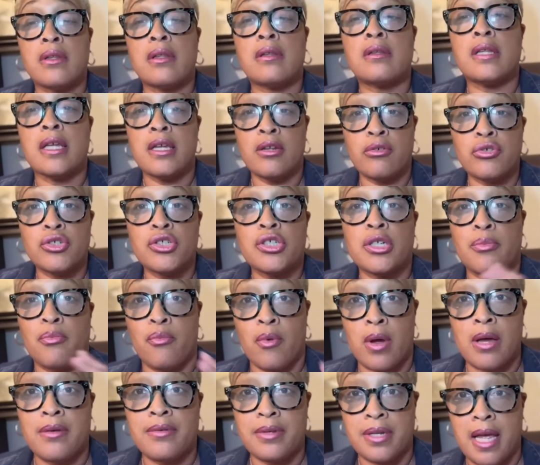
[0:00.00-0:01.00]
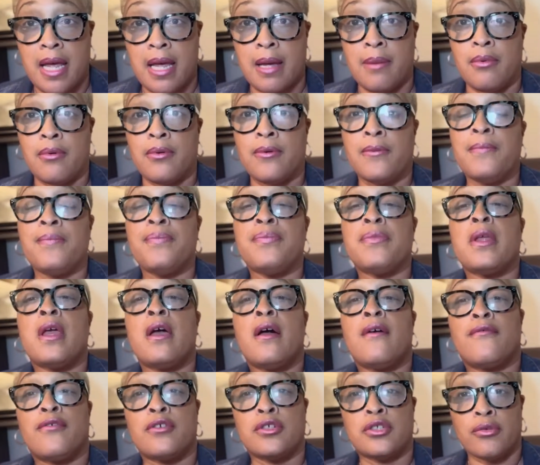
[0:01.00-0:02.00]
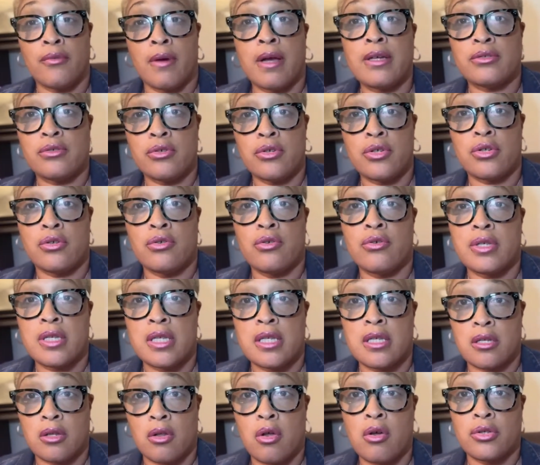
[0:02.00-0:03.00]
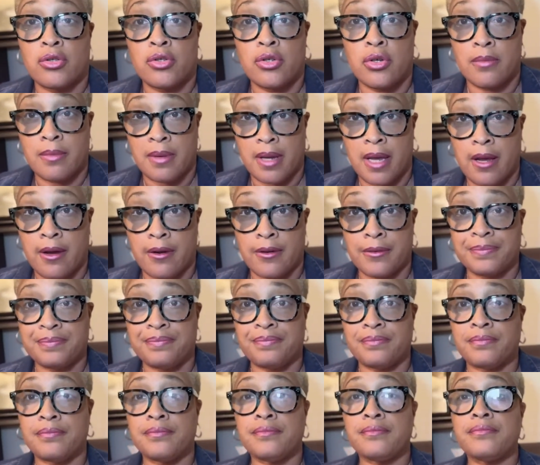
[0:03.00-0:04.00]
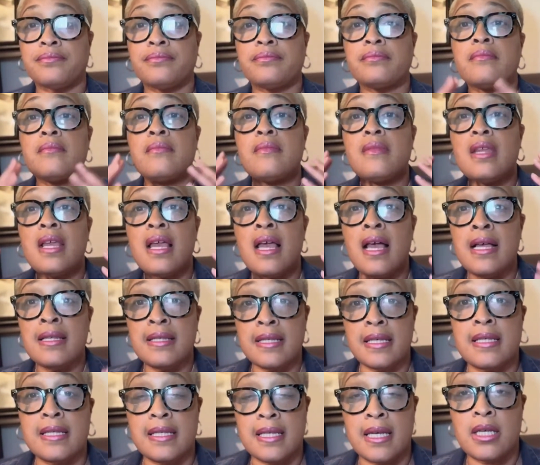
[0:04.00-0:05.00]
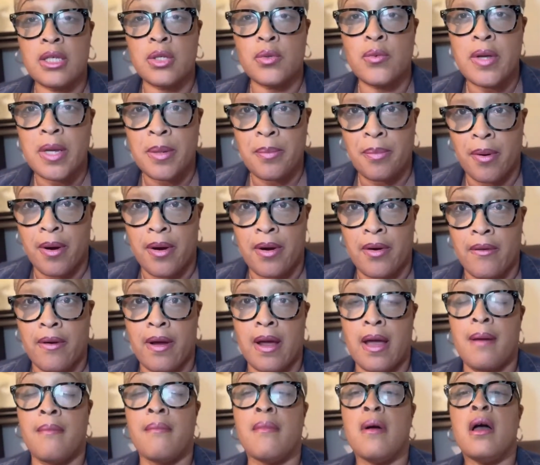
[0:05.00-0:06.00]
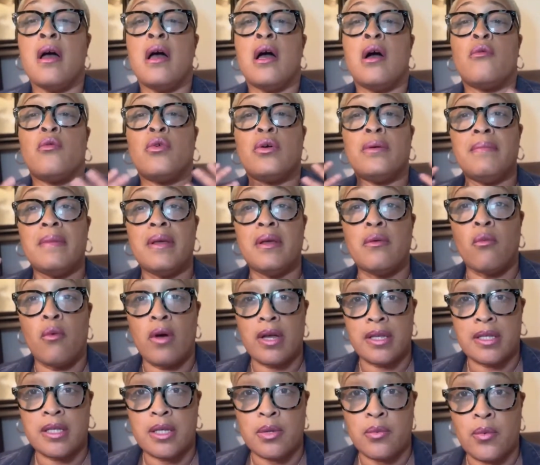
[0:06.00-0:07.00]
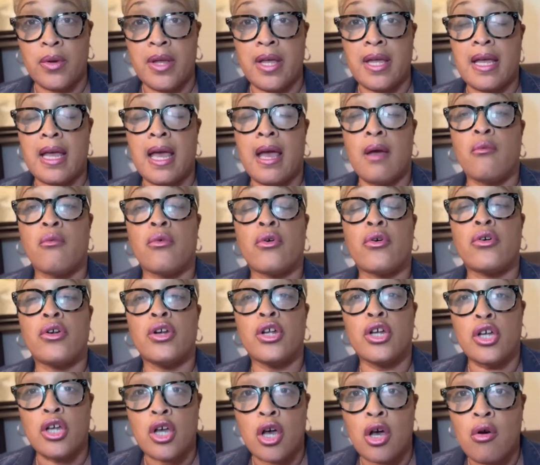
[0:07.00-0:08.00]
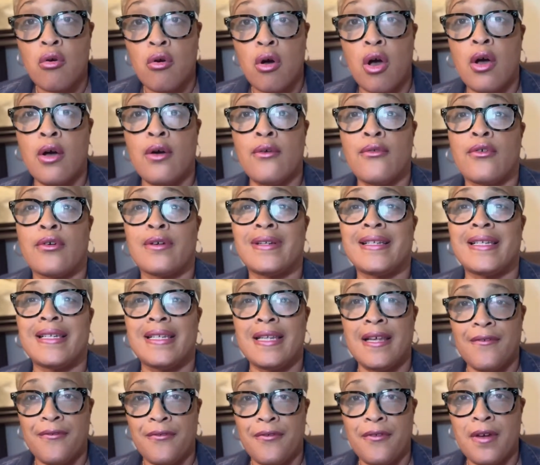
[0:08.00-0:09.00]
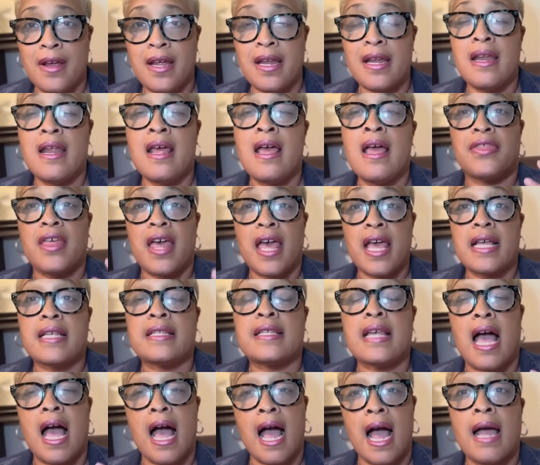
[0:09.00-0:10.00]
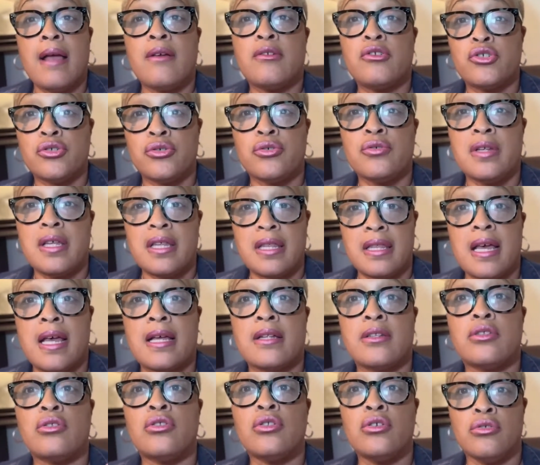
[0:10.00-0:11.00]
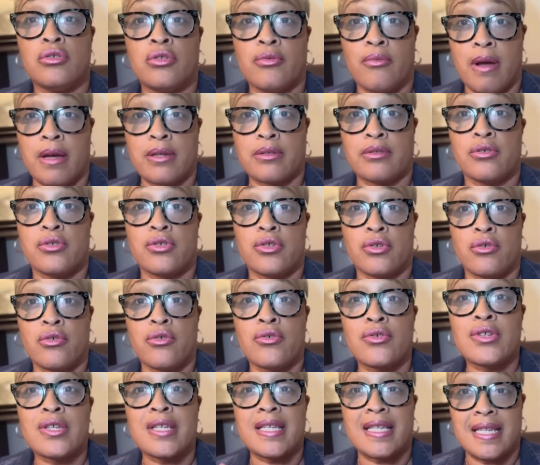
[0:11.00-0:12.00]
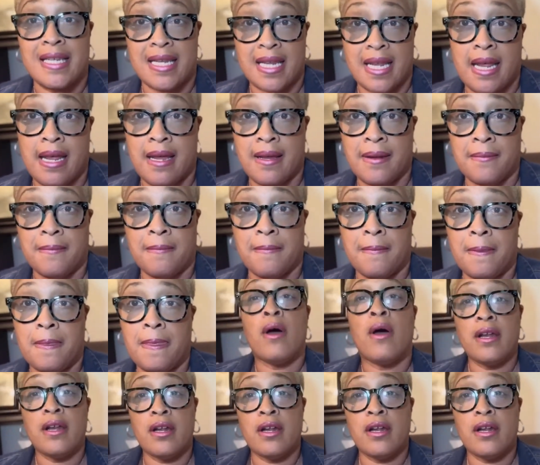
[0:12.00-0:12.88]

Leadership Roundtable for Directors and Nurses in Long-Term Care. It's a 6-week program. We meet once a week, and we're going to go over different things that I truly think new directors and nurses need. One